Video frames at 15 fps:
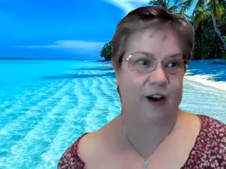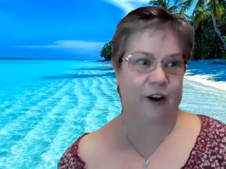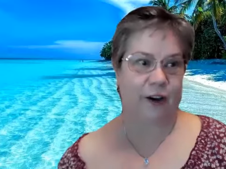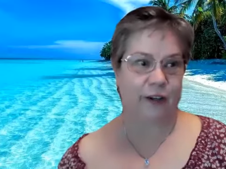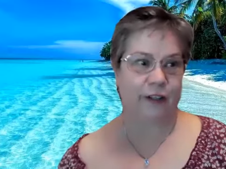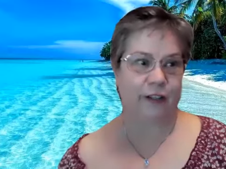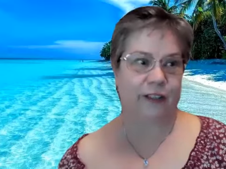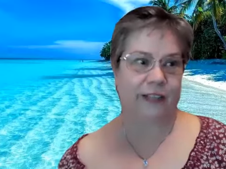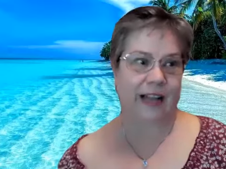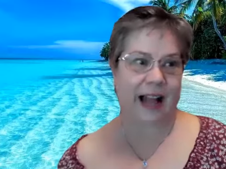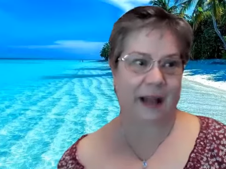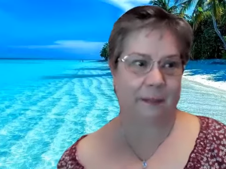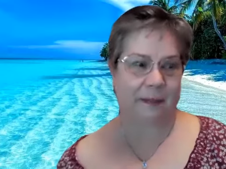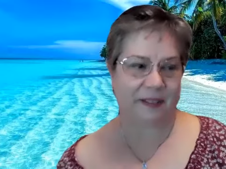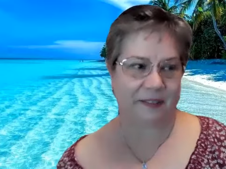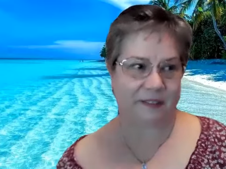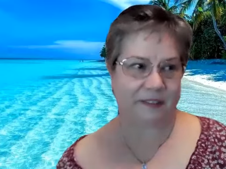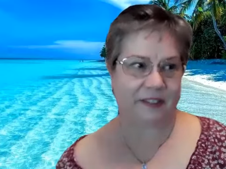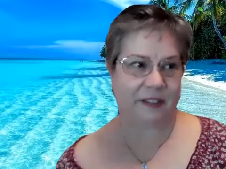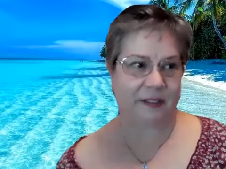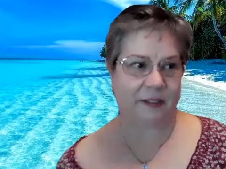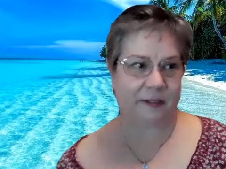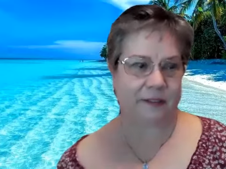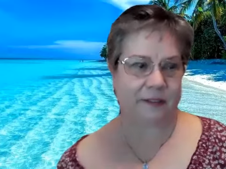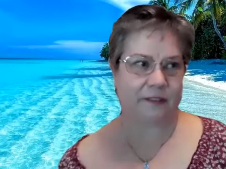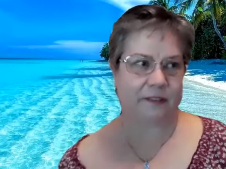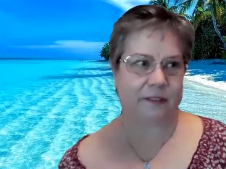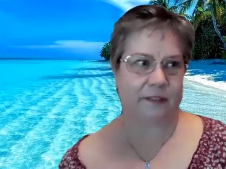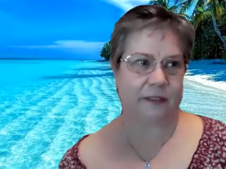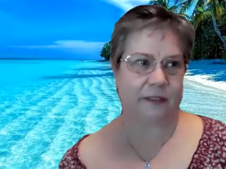her copy
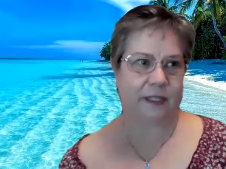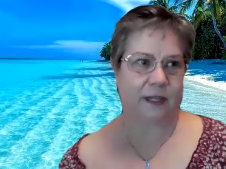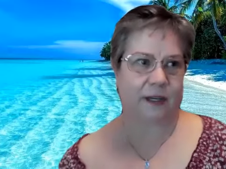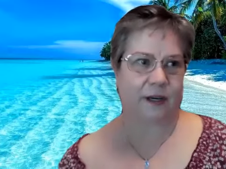skills